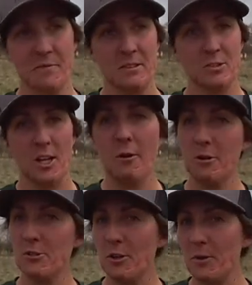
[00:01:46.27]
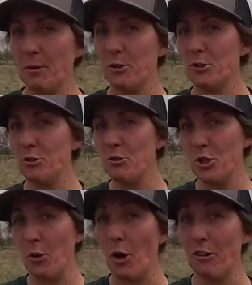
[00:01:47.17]
So we just want to be able to
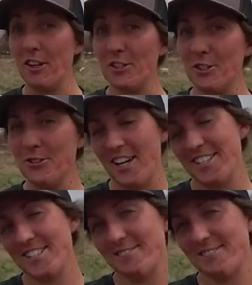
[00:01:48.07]
show all that to you guys.